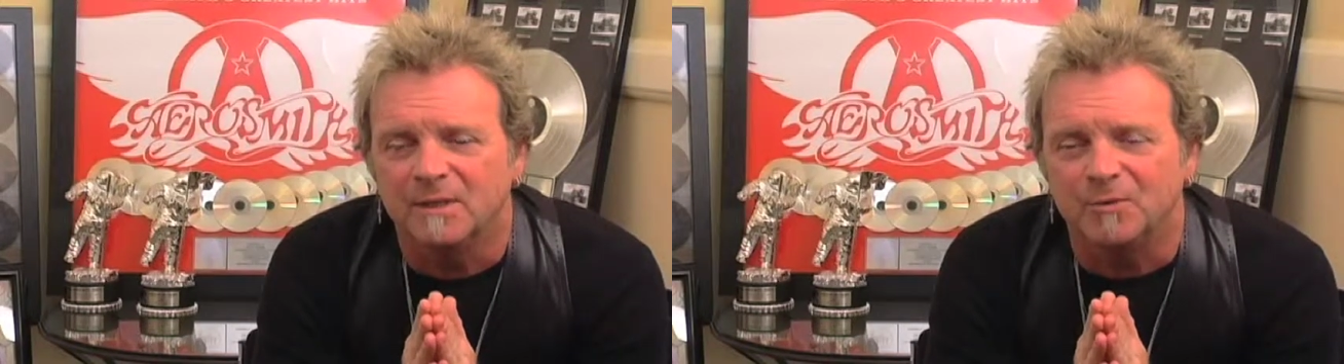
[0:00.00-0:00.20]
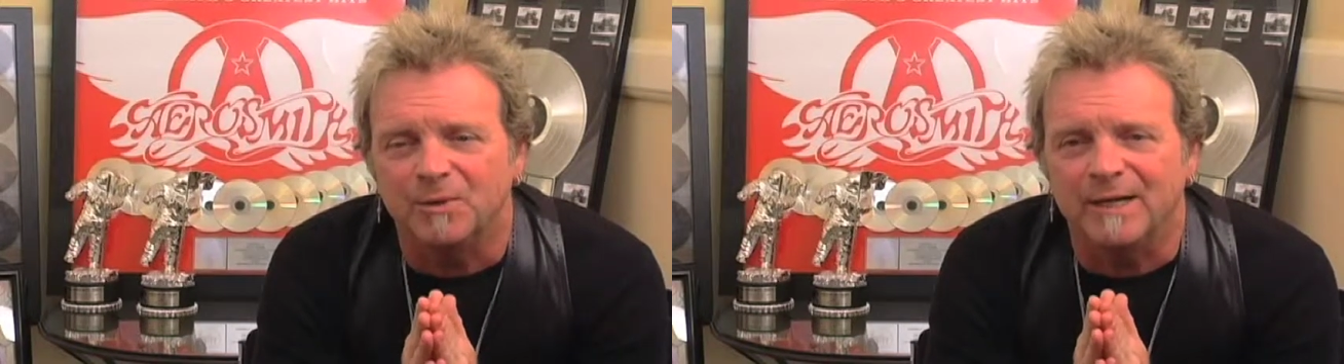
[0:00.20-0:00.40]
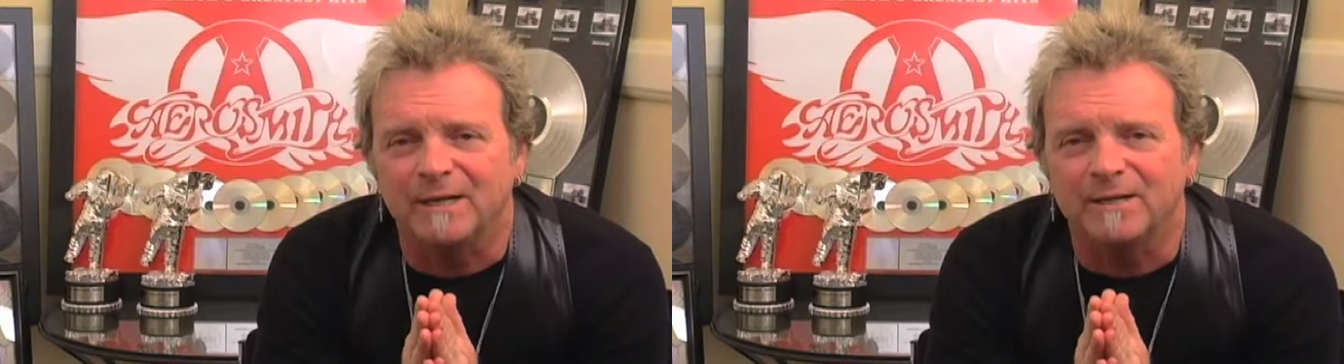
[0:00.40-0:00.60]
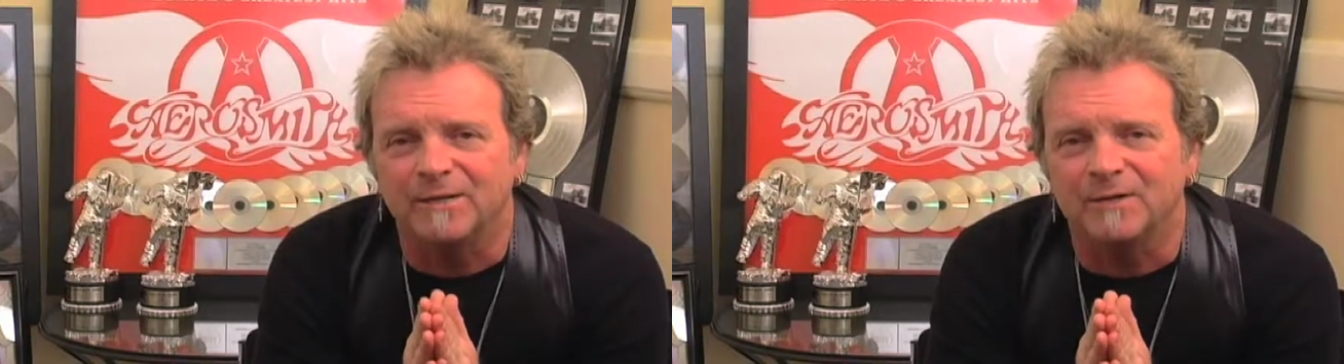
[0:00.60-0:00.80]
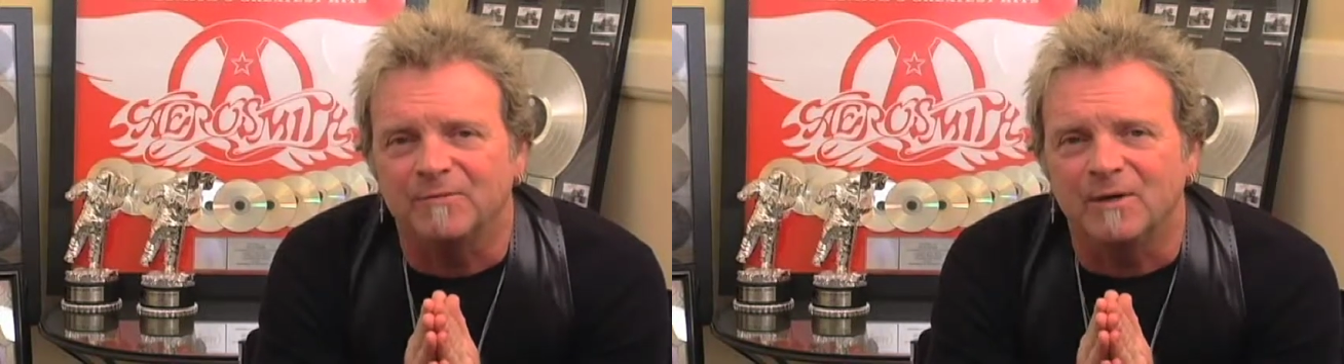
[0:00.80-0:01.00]
the
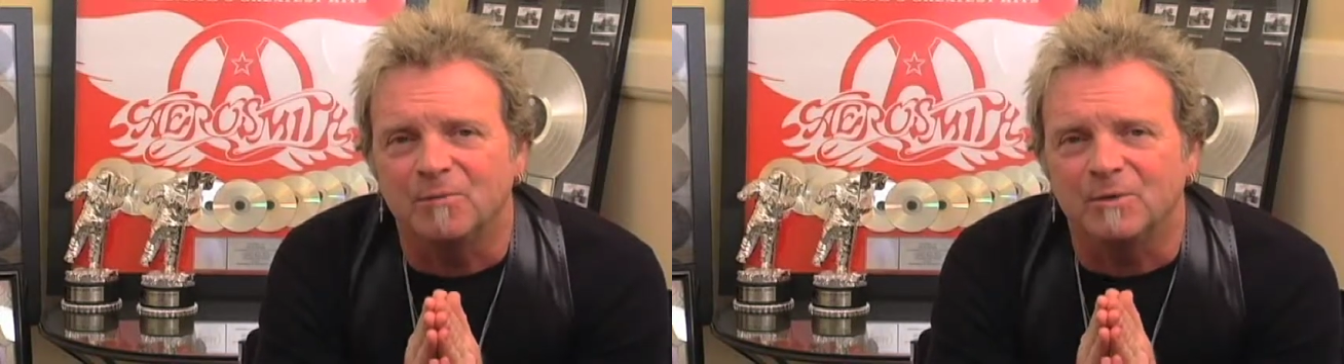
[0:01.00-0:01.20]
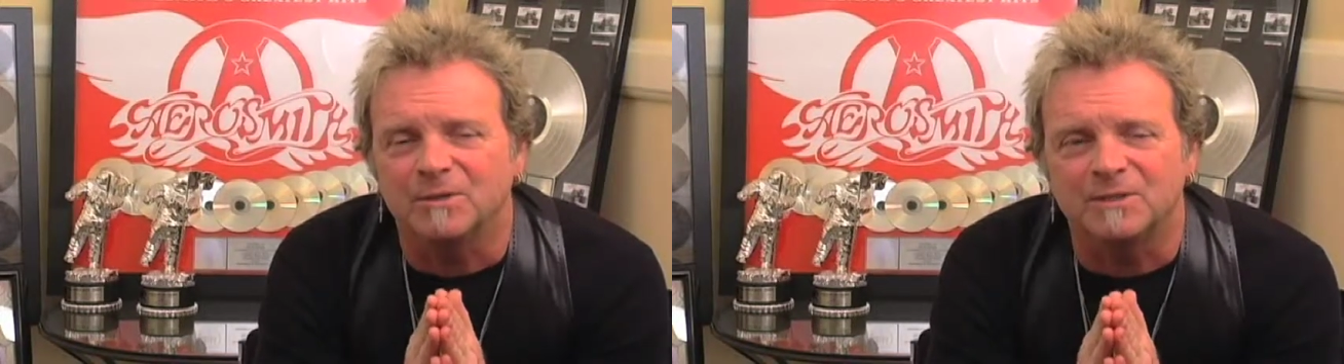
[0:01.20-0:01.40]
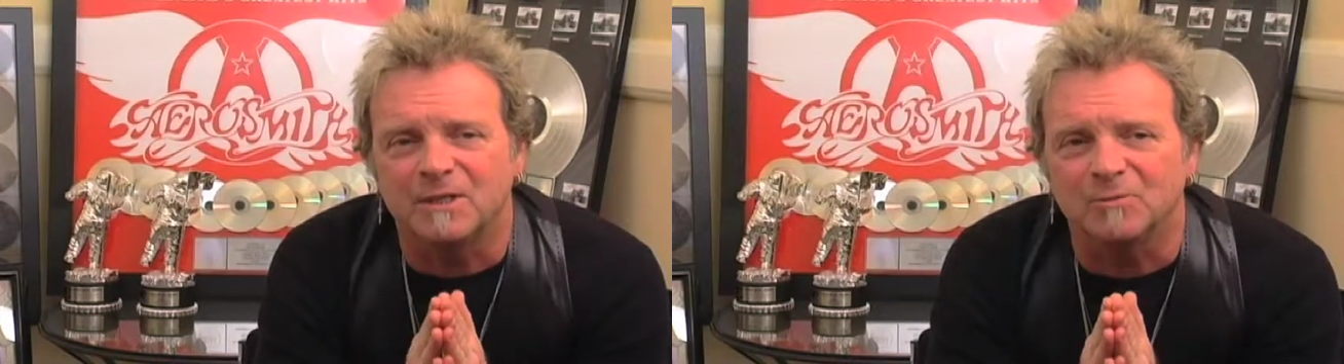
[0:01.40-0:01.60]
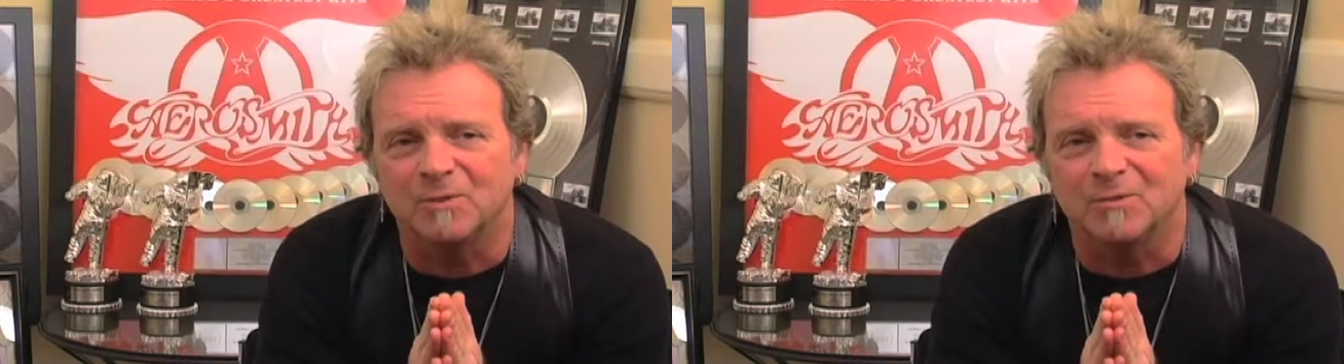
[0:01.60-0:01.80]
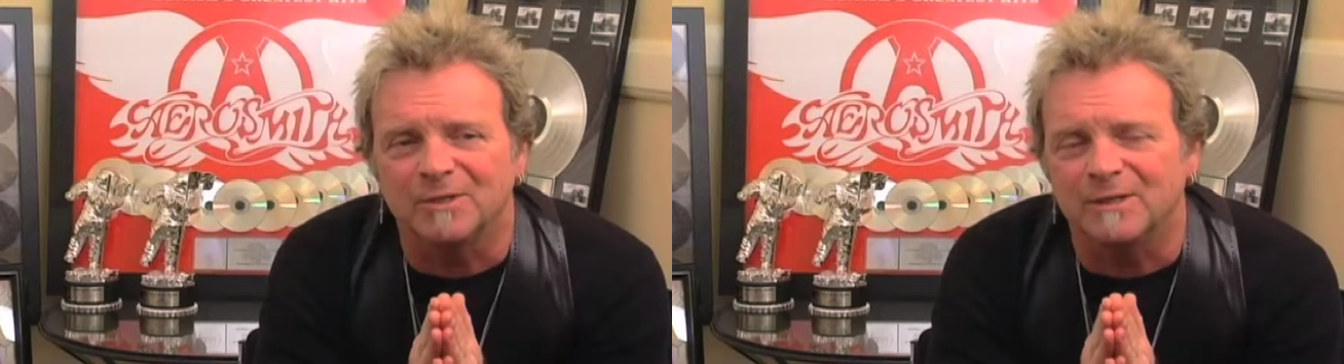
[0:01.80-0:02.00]
reality of that was that we
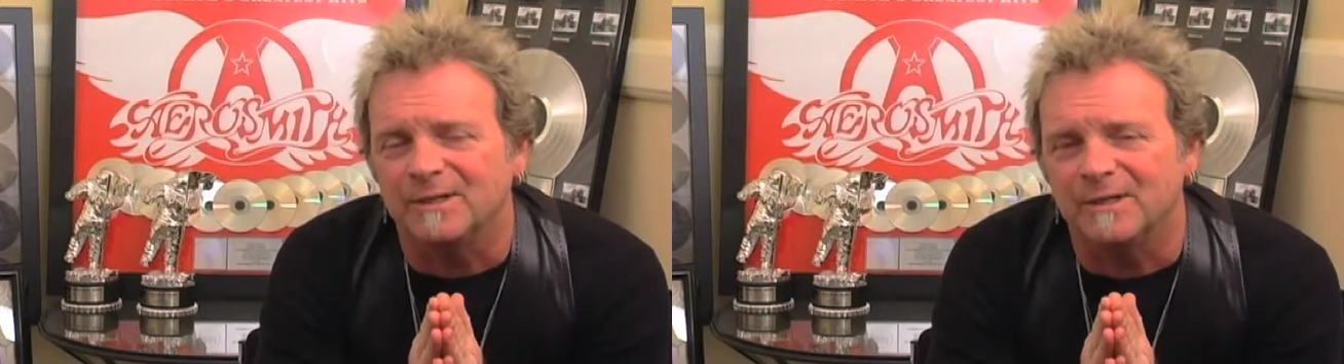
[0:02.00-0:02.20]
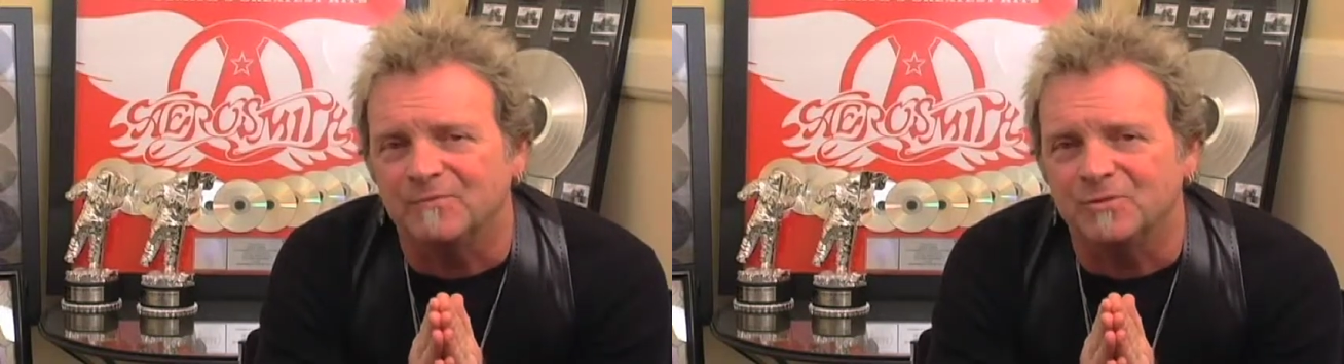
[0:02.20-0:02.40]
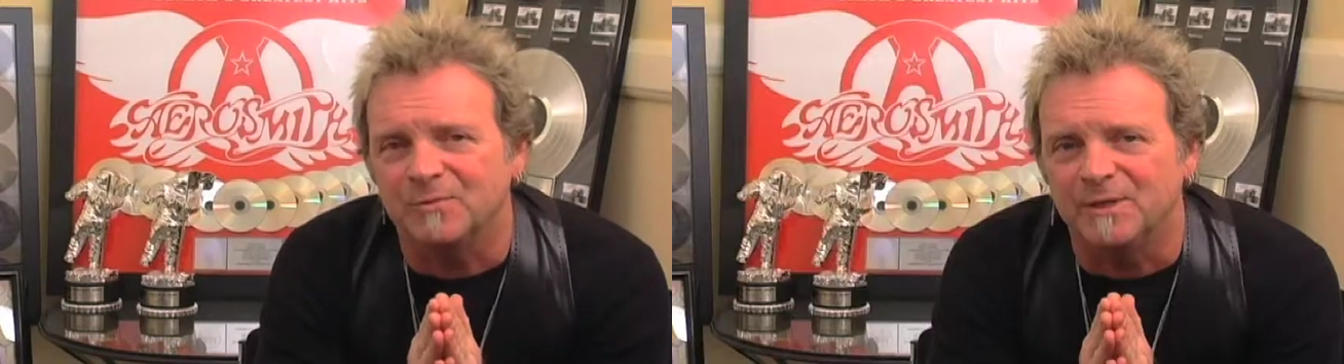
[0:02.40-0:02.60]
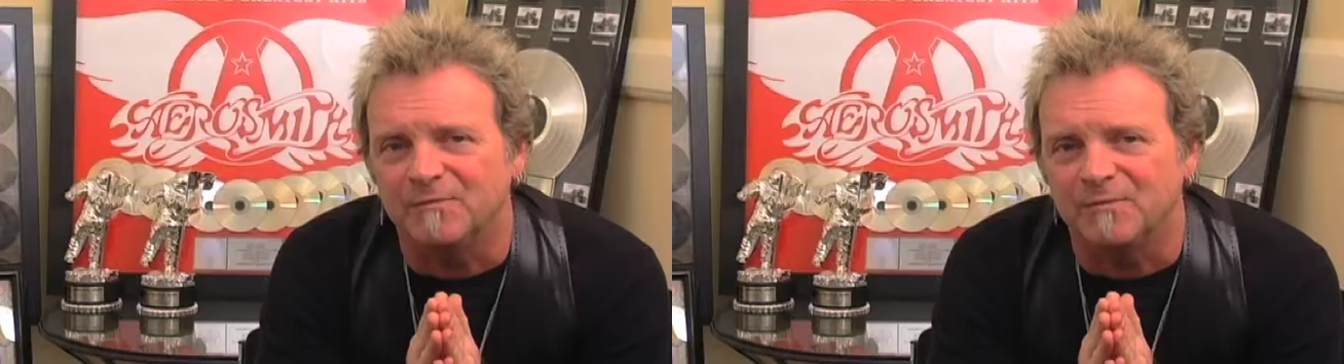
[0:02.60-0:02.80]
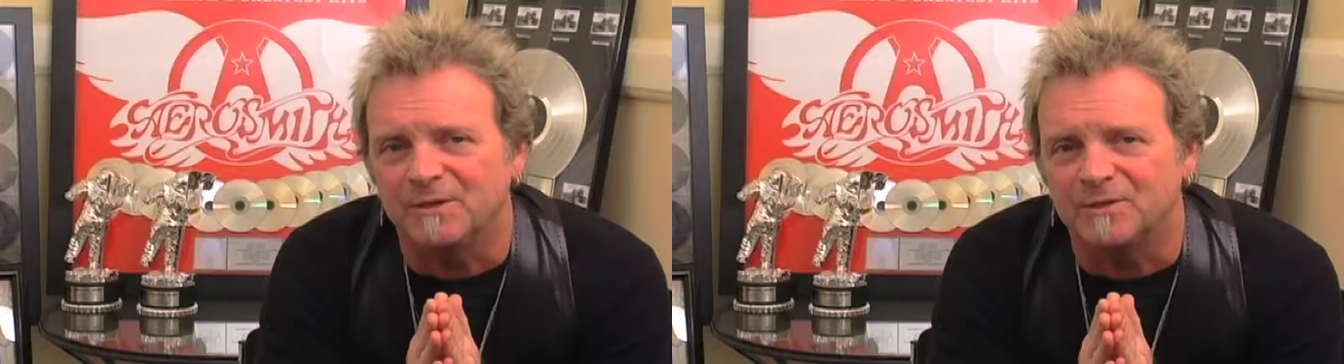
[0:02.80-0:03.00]
really didn't have too many
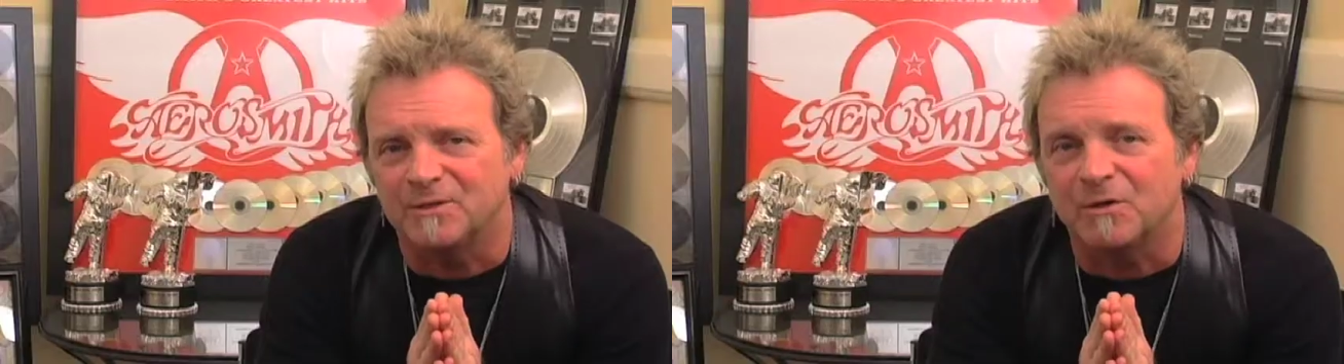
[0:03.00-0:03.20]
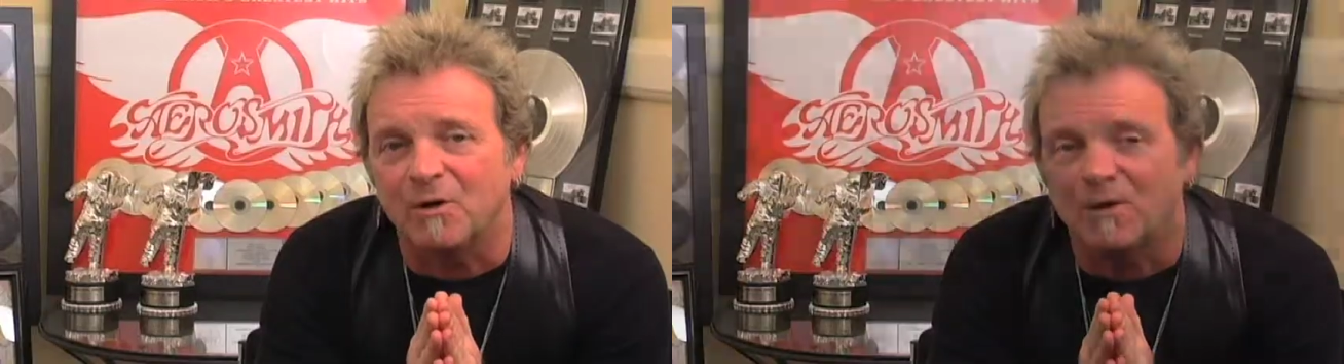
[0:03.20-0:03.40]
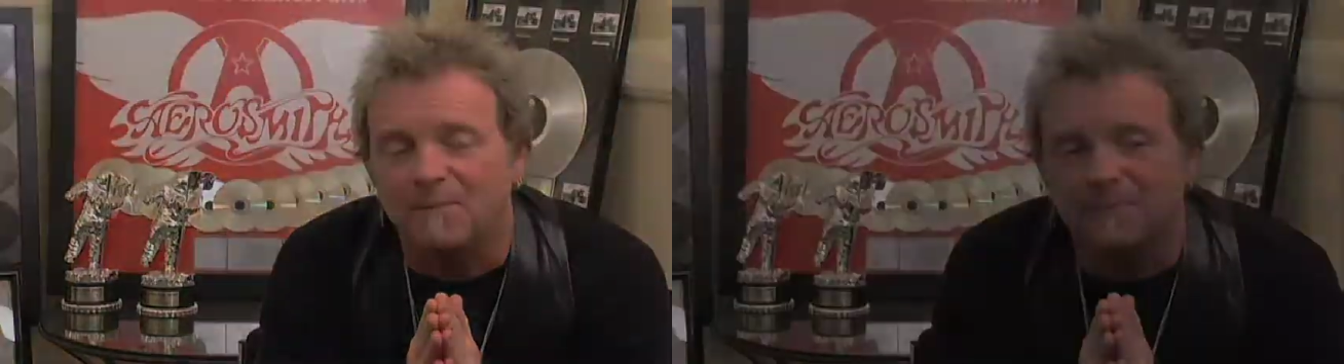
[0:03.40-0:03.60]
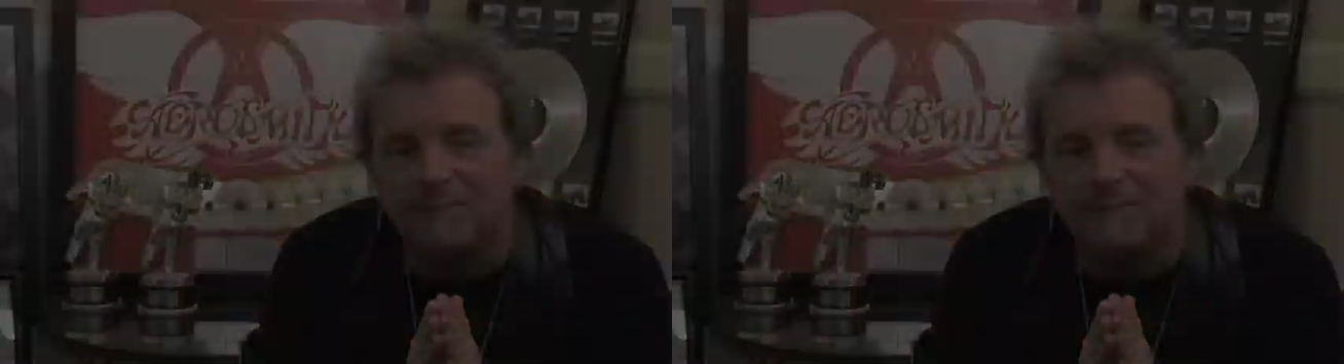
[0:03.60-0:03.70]
friends at all.